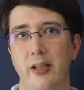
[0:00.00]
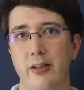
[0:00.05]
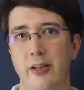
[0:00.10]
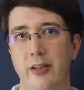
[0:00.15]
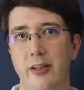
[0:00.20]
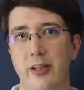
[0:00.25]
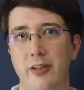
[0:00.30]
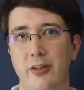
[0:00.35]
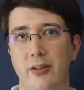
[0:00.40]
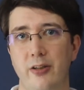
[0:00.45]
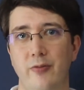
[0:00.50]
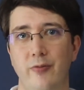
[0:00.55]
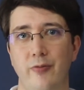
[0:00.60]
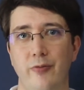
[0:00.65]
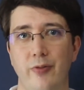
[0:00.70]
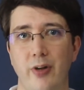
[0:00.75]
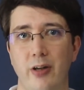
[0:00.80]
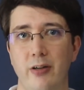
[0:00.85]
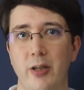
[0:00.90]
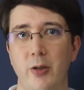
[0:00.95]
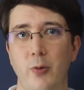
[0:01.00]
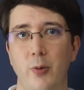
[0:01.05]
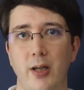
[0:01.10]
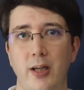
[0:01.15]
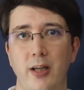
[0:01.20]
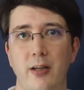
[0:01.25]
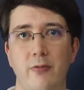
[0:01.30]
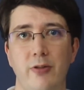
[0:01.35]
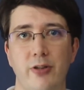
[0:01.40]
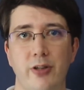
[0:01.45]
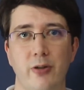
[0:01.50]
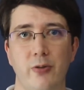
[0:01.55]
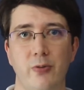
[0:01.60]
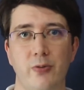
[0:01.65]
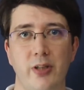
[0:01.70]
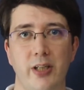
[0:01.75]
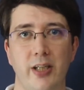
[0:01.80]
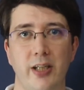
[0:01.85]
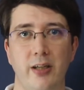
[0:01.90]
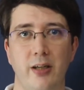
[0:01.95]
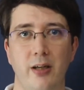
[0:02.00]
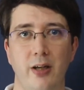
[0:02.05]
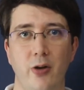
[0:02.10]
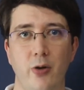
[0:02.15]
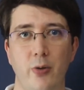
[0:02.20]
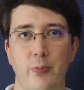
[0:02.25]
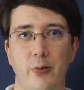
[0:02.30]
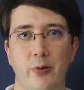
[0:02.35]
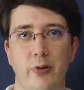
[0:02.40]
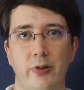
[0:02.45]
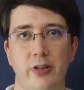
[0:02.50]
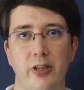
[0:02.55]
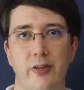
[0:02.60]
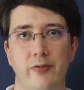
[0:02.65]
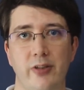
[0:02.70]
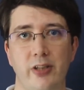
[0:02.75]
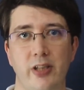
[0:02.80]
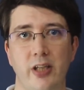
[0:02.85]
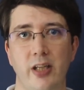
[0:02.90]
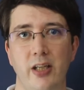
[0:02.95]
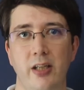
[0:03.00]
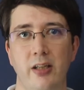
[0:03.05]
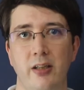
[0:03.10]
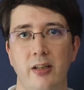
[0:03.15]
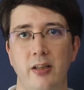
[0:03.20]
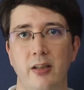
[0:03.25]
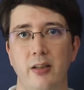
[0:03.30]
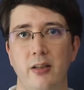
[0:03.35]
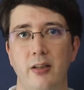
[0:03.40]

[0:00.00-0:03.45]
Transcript: then this can very quickly result in lower productivity,